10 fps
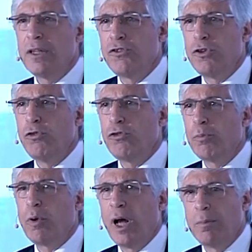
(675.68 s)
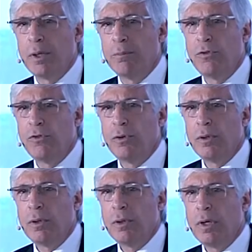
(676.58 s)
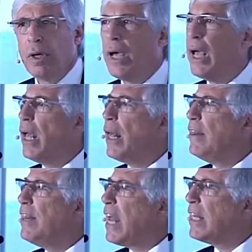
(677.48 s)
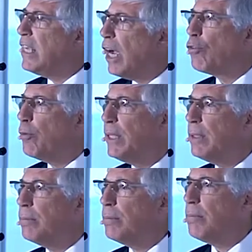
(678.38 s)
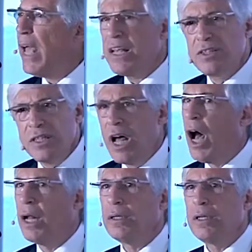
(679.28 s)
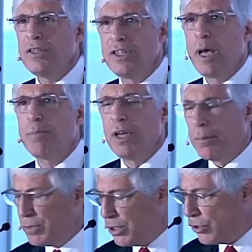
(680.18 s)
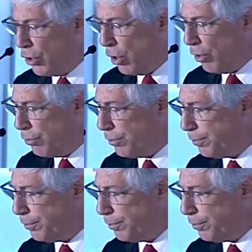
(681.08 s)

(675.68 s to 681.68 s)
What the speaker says: the social problems that government has not stepped up to solve.